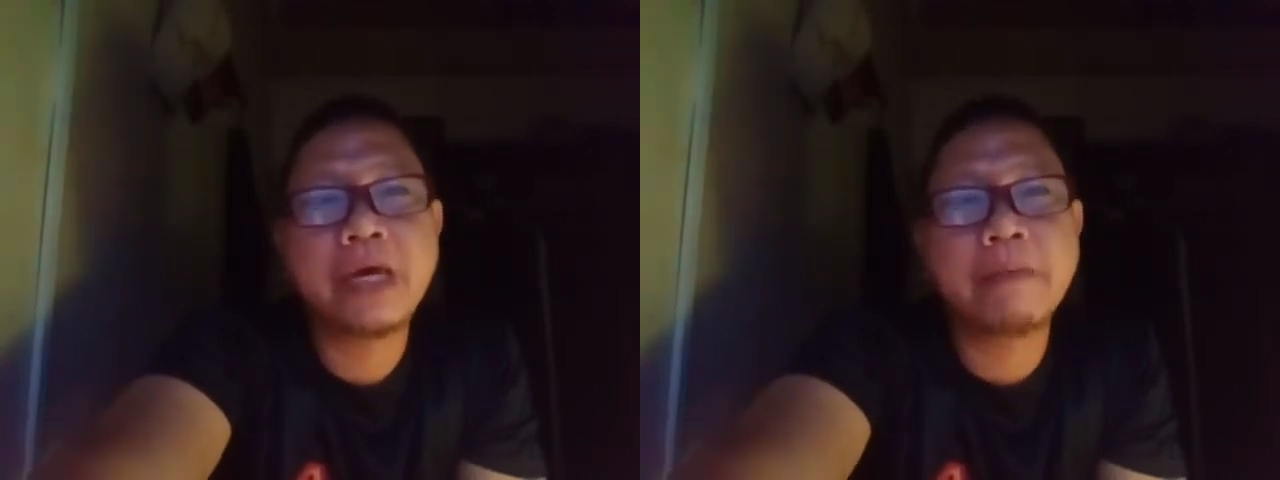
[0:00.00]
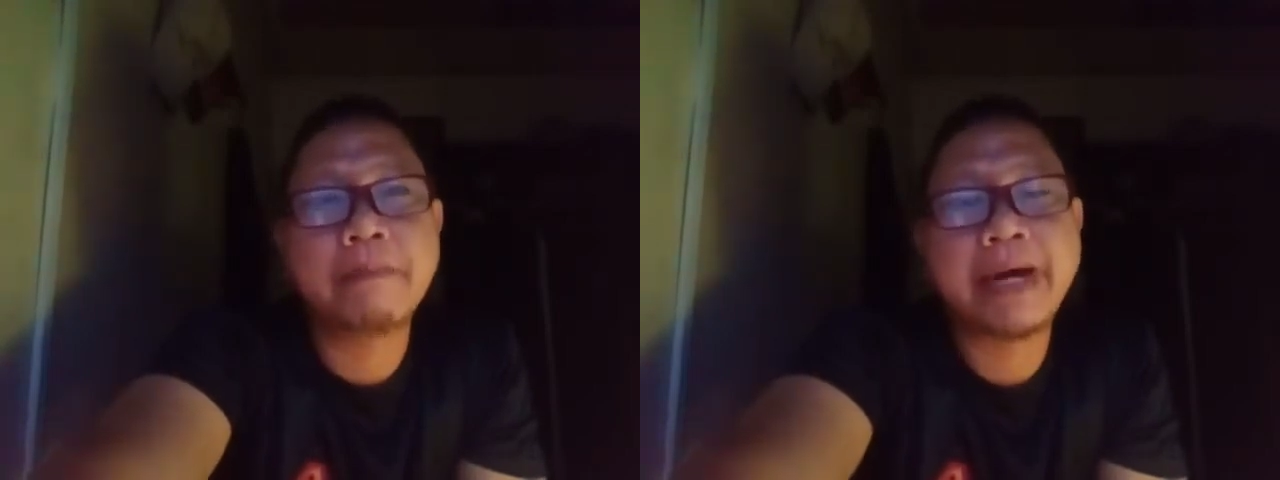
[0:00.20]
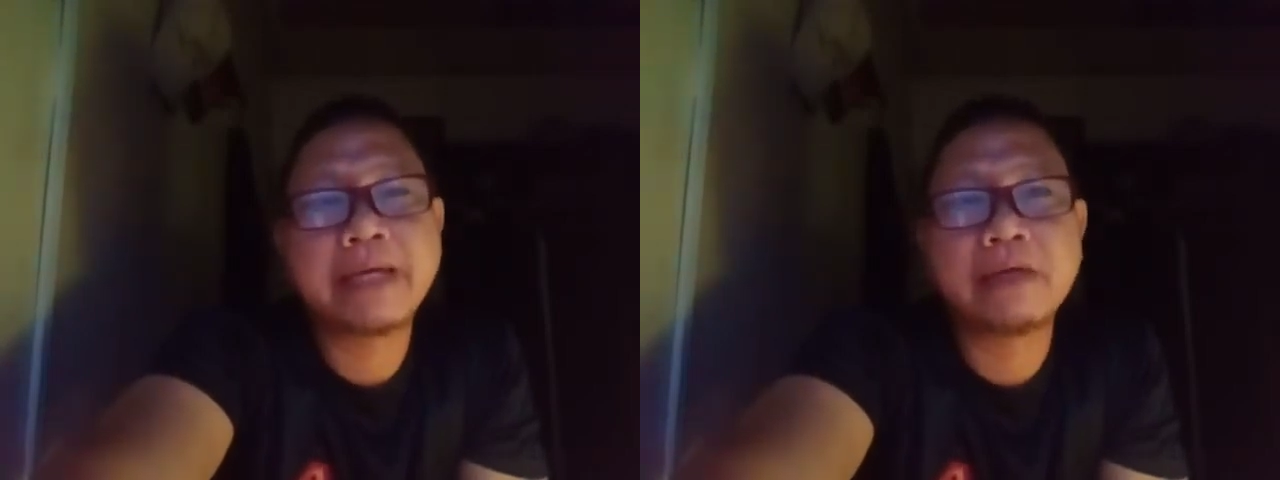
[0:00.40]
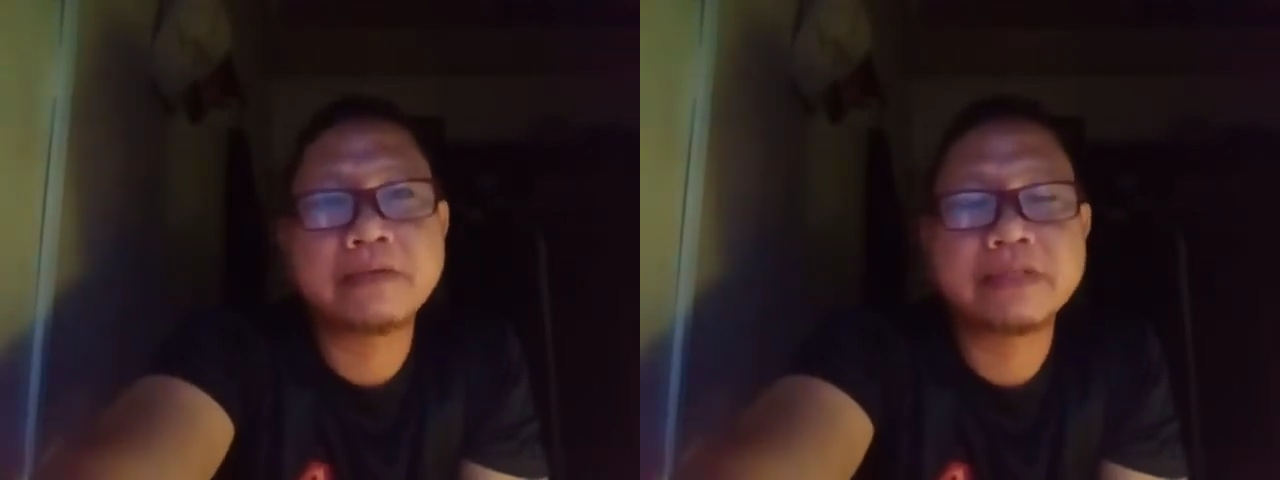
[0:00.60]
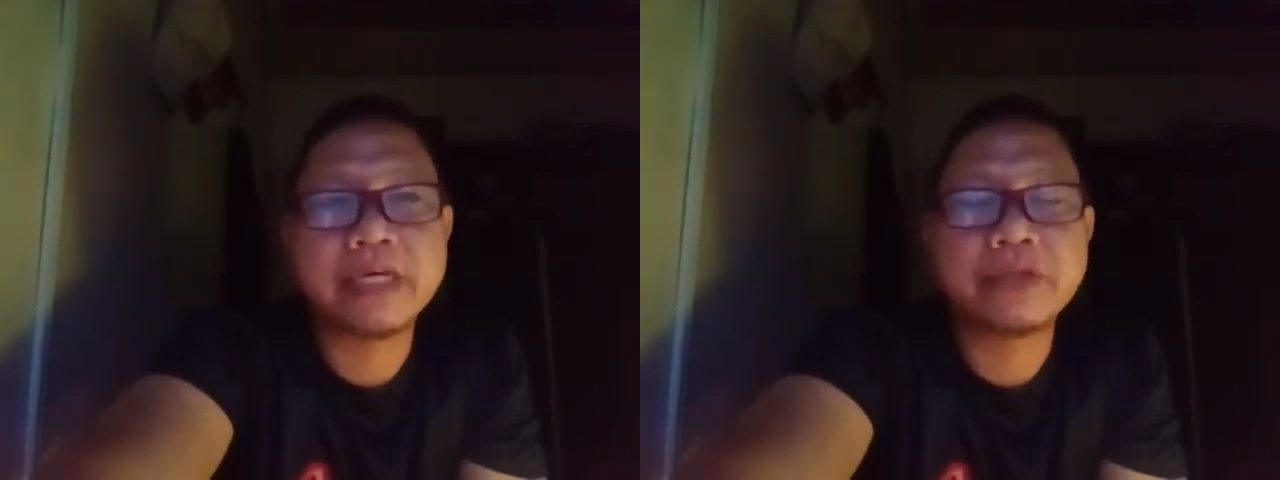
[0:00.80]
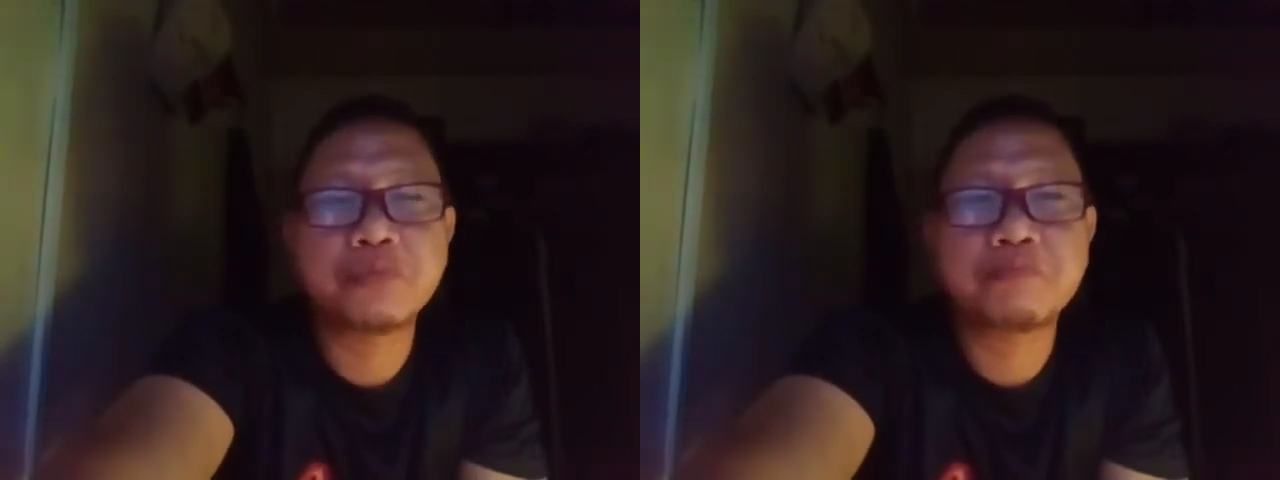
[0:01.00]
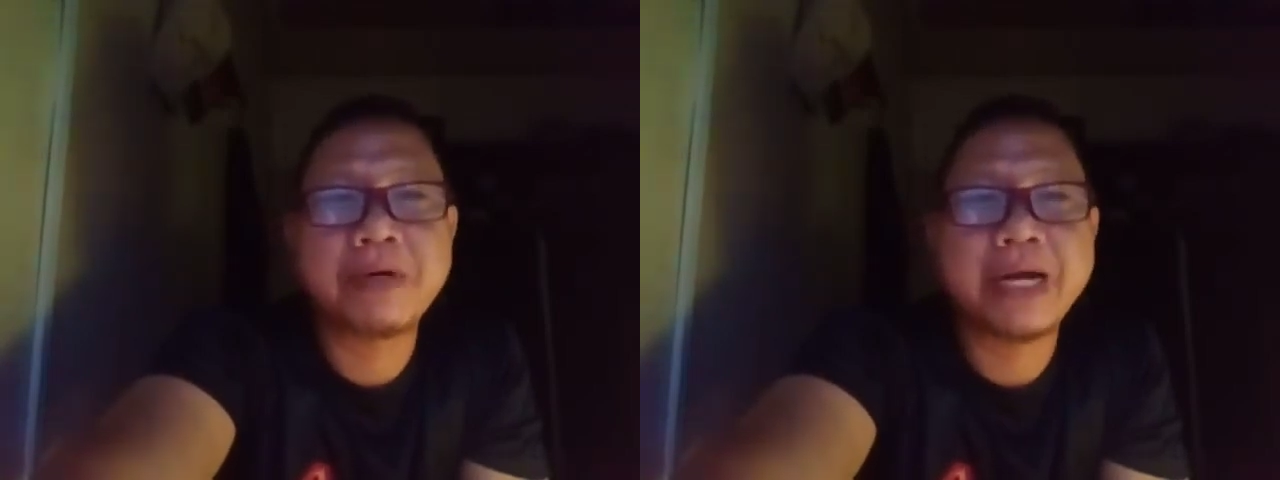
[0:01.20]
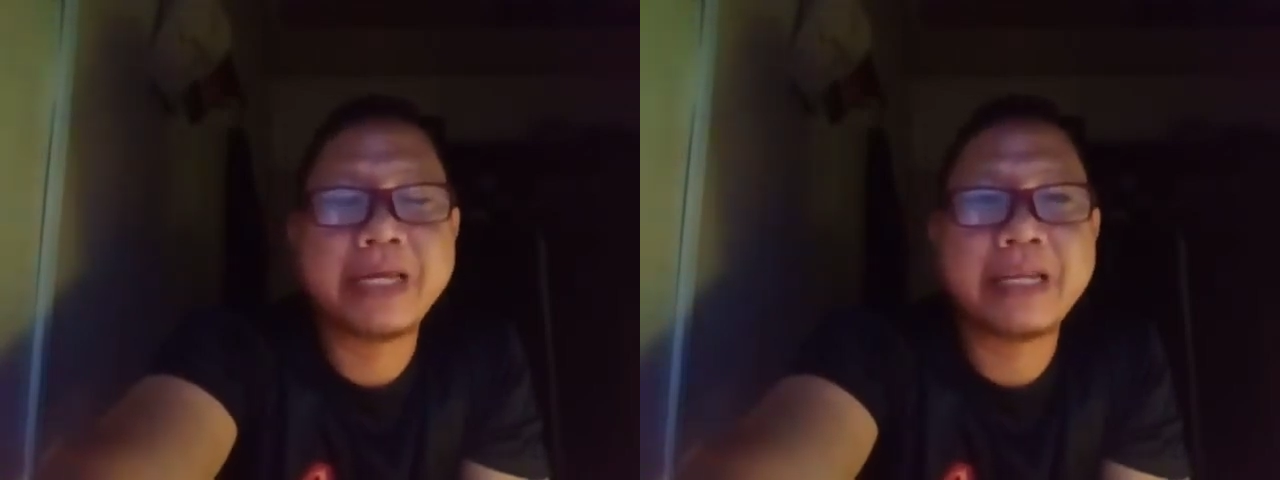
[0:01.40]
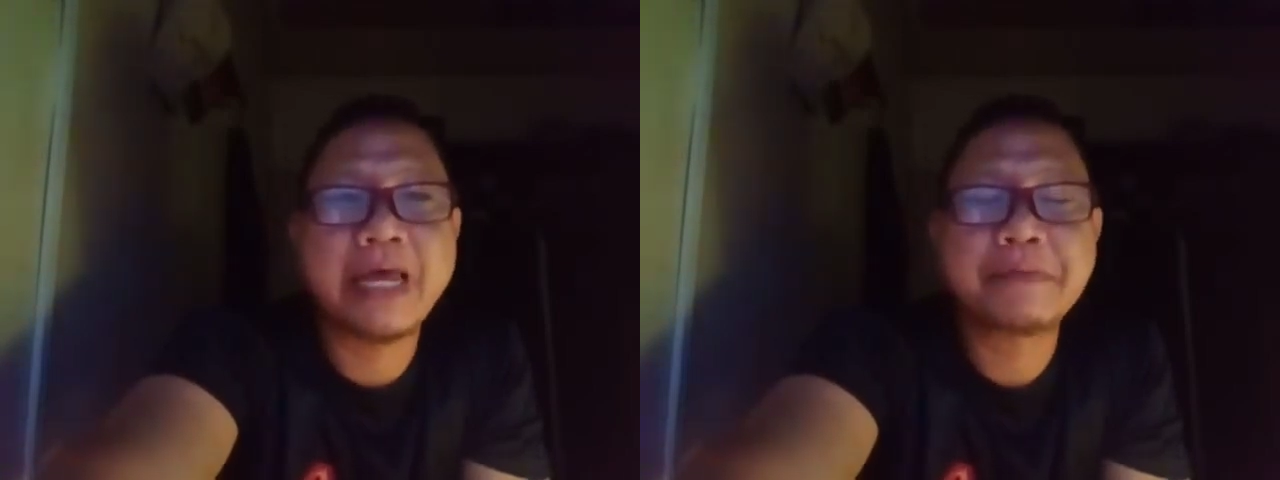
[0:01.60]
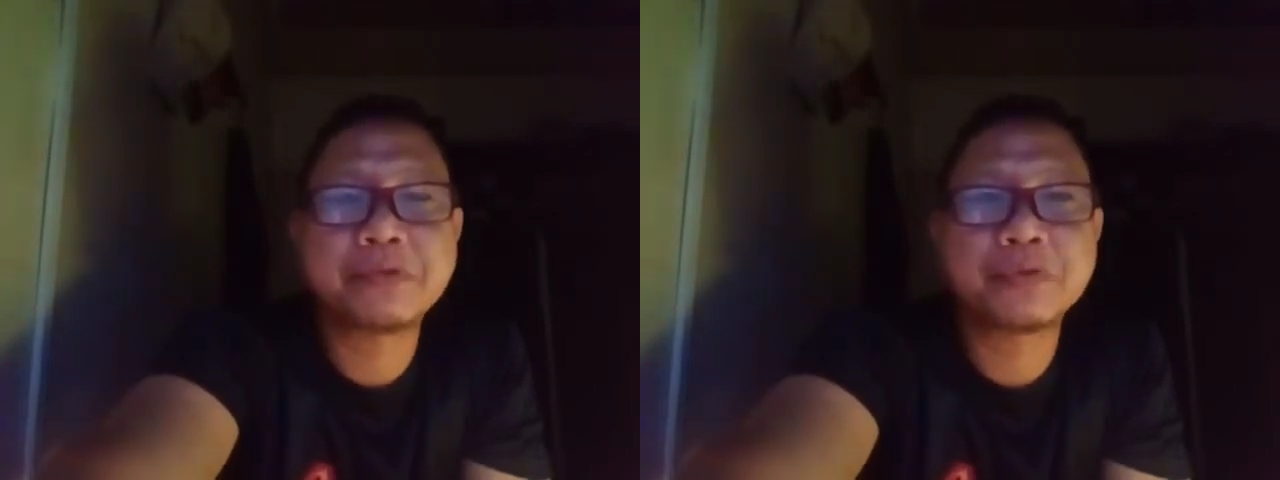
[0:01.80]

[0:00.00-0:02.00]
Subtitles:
My content of my live